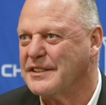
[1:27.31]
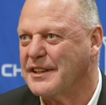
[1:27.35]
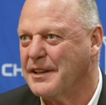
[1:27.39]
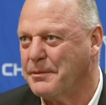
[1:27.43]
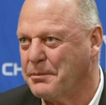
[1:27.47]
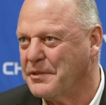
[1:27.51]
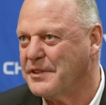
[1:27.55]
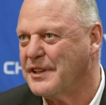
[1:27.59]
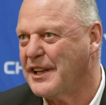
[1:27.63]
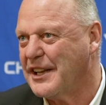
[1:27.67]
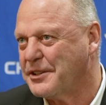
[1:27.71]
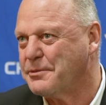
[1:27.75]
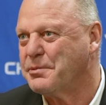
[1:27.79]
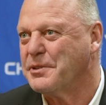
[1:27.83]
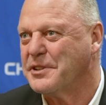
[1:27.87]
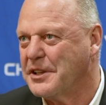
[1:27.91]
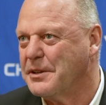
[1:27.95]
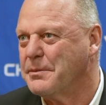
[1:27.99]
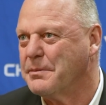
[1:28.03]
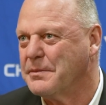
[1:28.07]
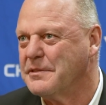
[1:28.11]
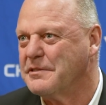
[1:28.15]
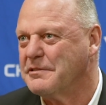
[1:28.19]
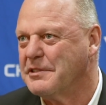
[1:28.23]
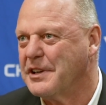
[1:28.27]
That's when
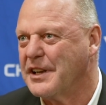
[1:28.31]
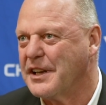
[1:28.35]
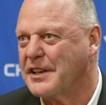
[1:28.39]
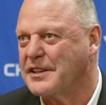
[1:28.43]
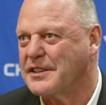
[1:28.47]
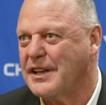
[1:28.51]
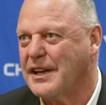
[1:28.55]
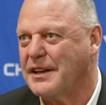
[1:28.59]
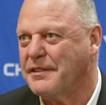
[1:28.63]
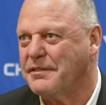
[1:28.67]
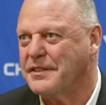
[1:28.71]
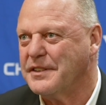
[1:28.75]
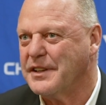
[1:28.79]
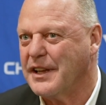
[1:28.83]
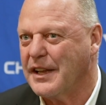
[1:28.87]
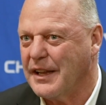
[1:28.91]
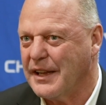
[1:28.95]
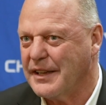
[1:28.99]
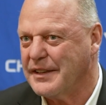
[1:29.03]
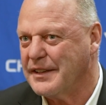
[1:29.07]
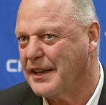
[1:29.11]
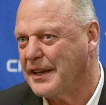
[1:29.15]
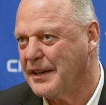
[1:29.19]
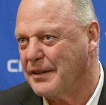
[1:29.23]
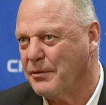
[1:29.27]
they're really yeah. tough, and they
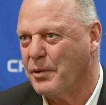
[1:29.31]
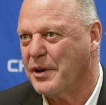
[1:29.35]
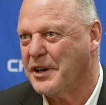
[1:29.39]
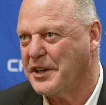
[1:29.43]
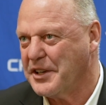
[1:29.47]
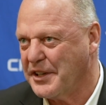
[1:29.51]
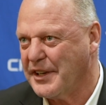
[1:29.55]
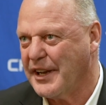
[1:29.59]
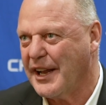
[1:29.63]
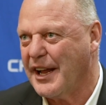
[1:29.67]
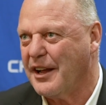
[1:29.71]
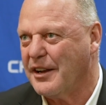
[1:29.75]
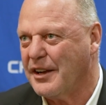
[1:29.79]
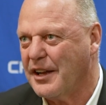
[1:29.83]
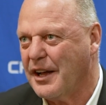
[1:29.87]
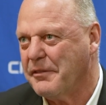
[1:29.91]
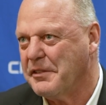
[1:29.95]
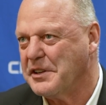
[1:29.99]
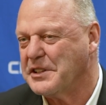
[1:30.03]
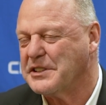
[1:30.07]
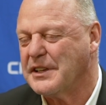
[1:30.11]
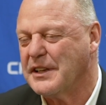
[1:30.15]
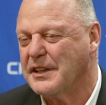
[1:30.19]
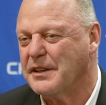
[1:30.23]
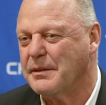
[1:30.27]
and they wear you down.
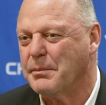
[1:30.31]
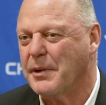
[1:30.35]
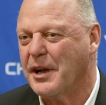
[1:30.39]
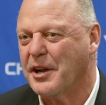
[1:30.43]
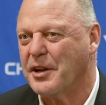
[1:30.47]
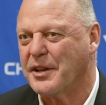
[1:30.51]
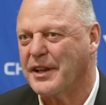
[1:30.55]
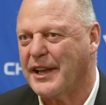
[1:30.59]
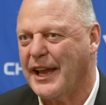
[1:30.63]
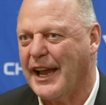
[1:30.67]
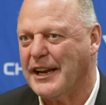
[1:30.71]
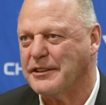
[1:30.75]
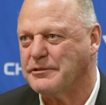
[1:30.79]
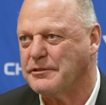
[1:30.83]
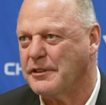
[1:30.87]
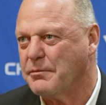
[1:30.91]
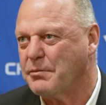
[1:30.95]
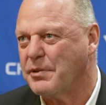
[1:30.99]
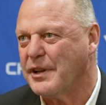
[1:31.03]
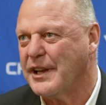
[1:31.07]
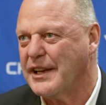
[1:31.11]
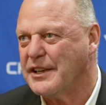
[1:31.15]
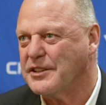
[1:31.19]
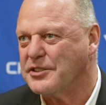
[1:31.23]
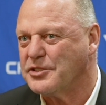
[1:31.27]
Obviously, the amount of games we
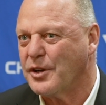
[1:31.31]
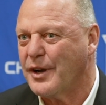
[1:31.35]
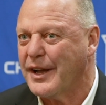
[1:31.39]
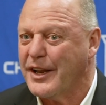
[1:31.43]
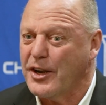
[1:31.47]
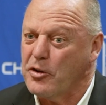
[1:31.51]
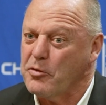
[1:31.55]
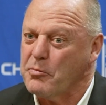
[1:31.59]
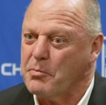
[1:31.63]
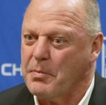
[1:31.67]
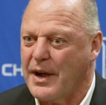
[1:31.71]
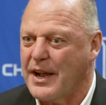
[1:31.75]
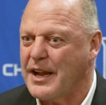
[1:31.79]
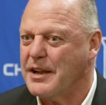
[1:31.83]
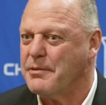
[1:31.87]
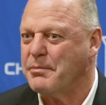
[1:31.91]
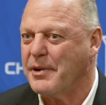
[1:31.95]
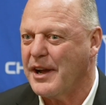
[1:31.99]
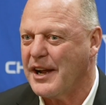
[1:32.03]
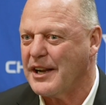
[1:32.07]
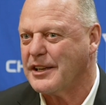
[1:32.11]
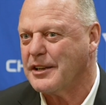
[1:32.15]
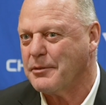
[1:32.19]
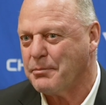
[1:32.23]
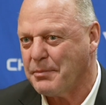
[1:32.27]
played, so I don't mind
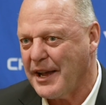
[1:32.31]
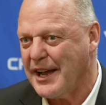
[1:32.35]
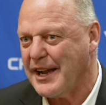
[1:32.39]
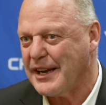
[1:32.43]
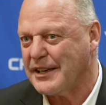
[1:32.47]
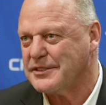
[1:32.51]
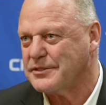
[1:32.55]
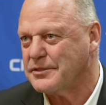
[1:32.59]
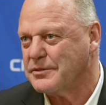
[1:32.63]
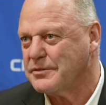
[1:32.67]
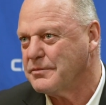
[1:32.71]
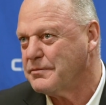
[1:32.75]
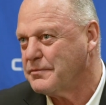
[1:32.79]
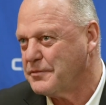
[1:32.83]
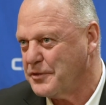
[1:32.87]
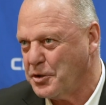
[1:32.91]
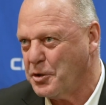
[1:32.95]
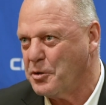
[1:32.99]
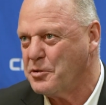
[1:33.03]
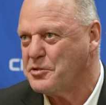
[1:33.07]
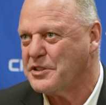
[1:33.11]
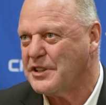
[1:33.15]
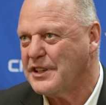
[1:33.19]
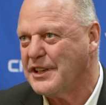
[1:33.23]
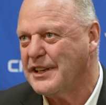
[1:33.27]
back to backs
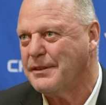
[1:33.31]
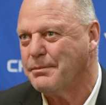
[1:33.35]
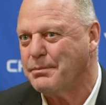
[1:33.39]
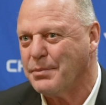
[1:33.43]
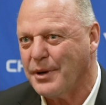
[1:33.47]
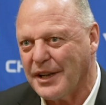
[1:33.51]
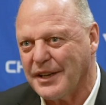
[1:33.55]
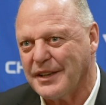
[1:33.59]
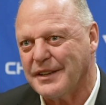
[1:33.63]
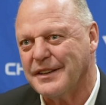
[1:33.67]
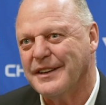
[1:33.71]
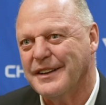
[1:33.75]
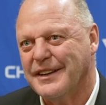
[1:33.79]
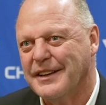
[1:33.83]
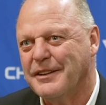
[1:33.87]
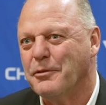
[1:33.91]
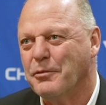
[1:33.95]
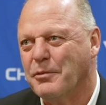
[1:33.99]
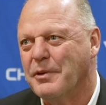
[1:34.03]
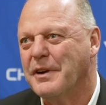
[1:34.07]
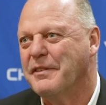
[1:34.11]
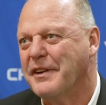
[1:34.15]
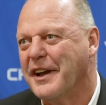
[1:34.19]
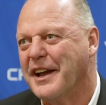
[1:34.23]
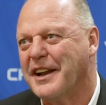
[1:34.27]
usually, but
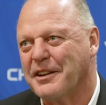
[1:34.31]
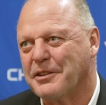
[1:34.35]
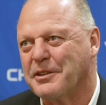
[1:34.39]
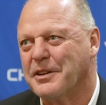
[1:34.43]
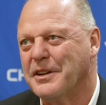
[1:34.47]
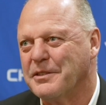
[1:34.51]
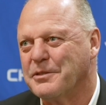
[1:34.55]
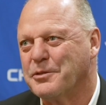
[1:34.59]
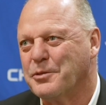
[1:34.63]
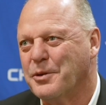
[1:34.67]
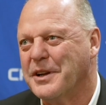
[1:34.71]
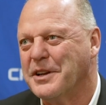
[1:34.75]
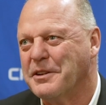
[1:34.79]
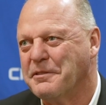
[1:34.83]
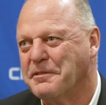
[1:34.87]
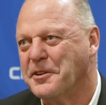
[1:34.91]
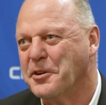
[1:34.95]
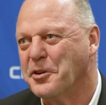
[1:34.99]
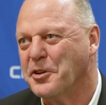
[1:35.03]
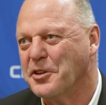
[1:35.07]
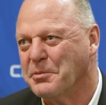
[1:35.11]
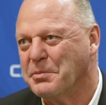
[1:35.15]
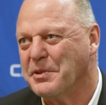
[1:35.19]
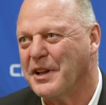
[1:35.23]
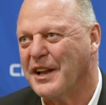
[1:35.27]
we've had a, quite a
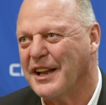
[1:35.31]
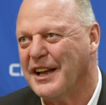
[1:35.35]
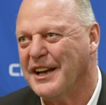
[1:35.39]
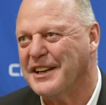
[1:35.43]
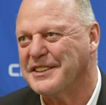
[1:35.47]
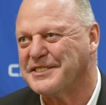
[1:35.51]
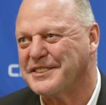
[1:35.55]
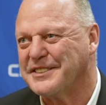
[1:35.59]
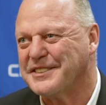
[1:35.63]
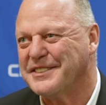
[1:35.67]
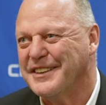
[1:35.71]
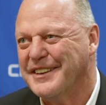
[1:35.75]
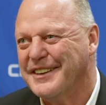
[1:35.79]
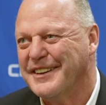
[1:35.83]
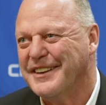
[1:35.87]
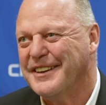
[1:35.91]
few of them the last.